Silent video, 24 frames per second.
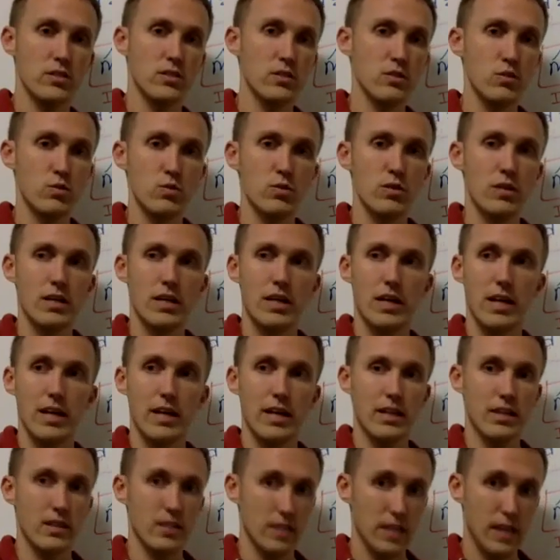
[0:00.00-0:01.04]
do,
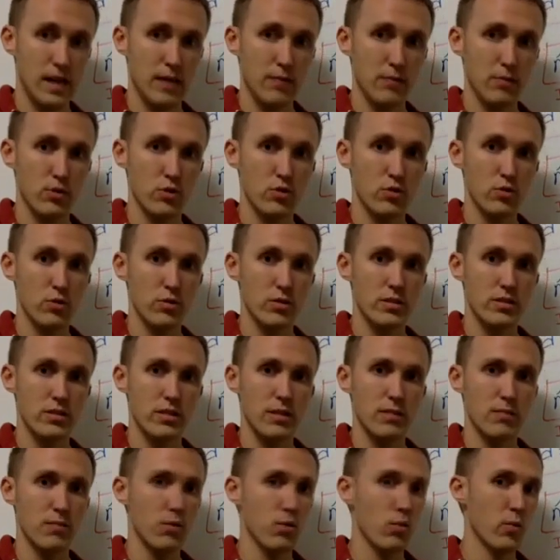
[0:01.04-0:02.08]
in the lab, you'll do an
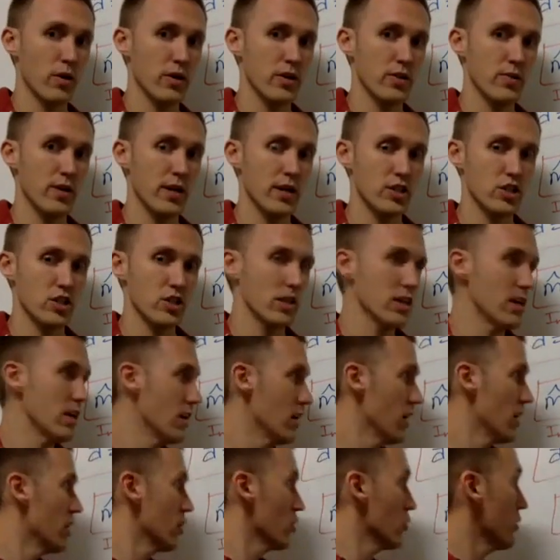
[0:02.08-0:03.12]
example where you actually
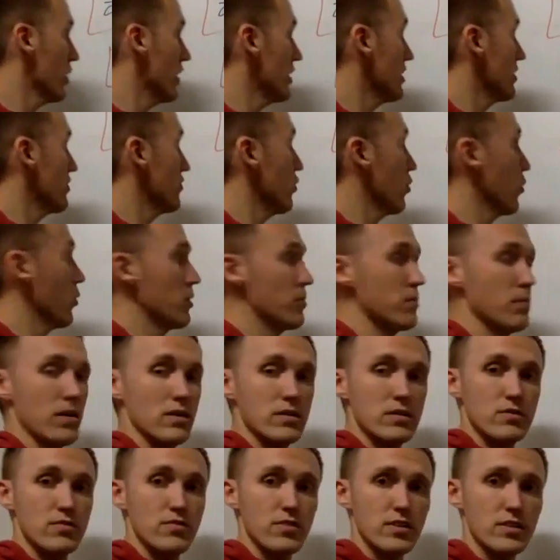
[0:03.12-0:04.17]
create the forward
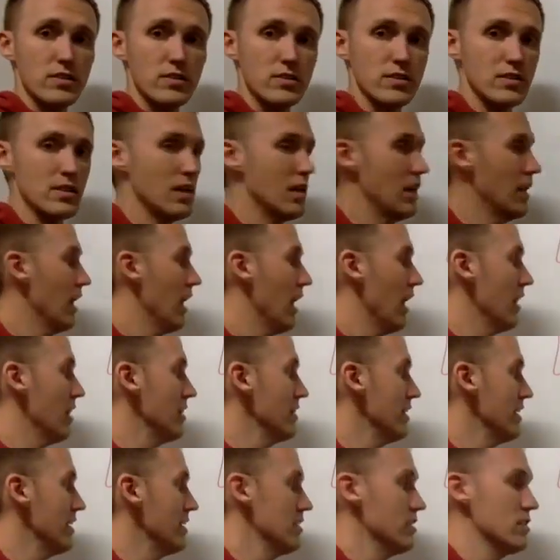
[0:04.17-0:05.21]
model first
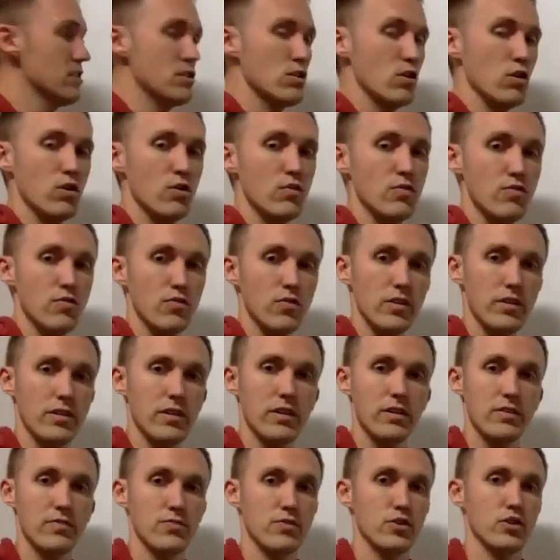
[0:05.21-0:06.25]
and then solve
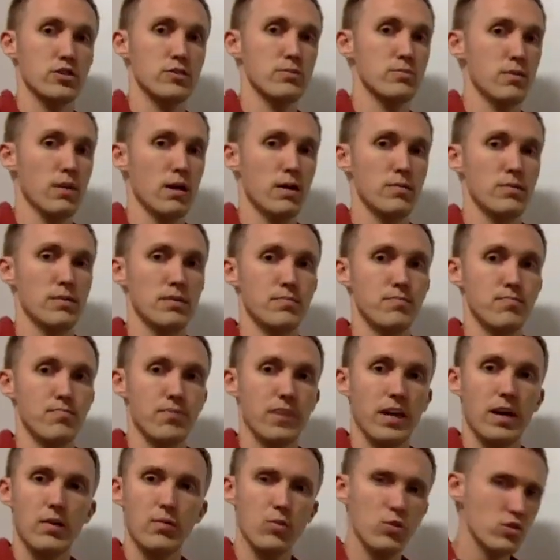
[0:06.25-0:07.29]
the inverse problem.
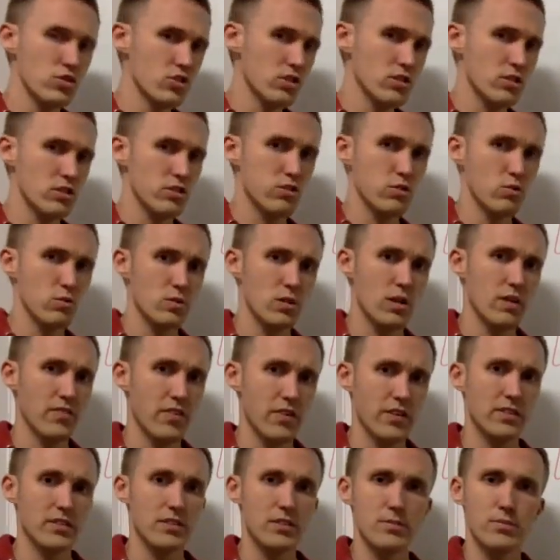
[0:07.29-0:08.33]
And we'll just do a
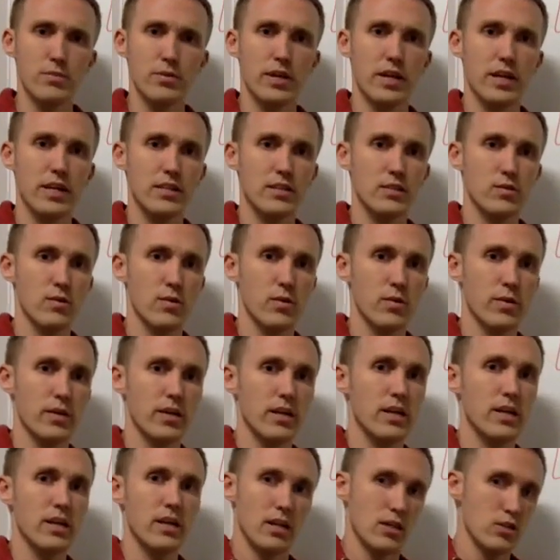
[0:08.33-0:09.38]
very simple case where
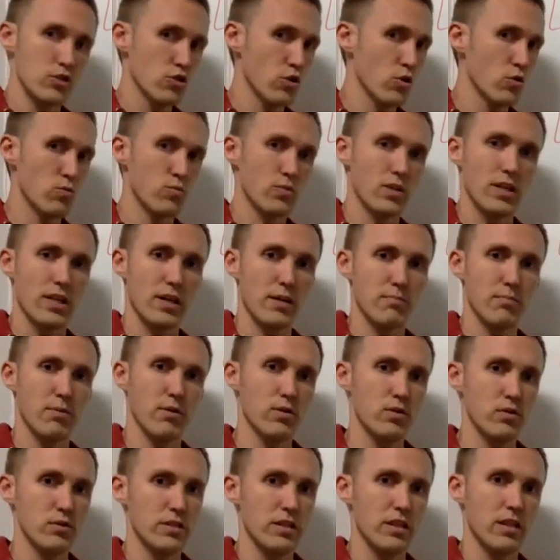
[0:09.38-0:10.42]
we don't really
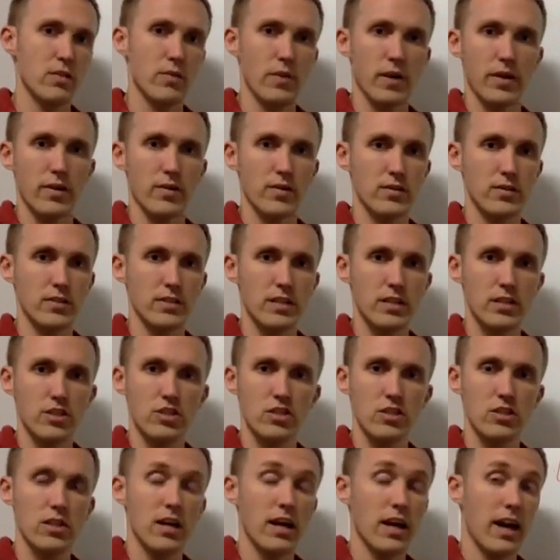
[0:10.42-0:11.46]
impose any
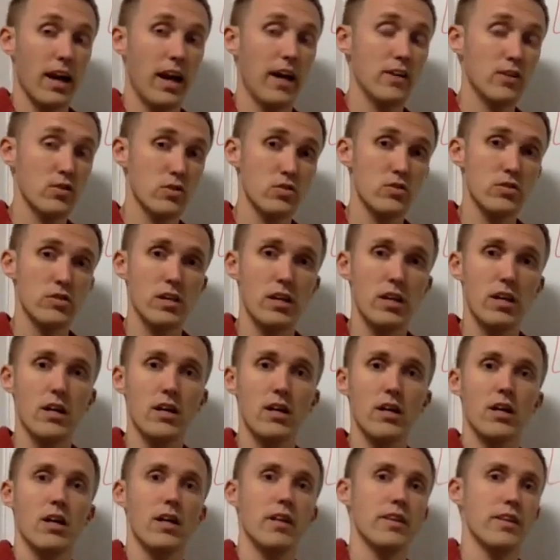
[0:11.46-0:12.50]
regularization, and you'll
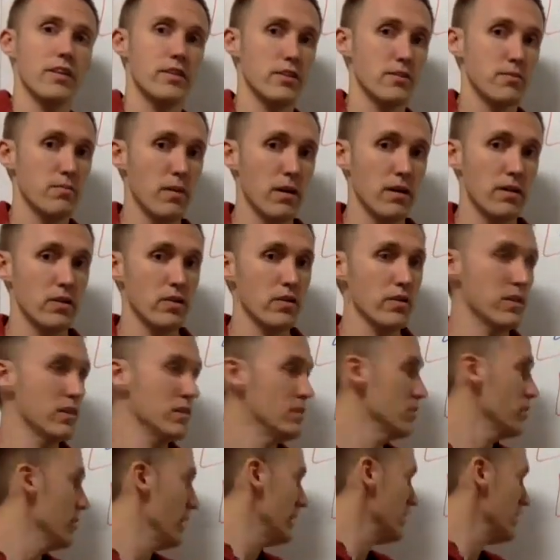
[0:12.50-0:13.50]
see that the model that you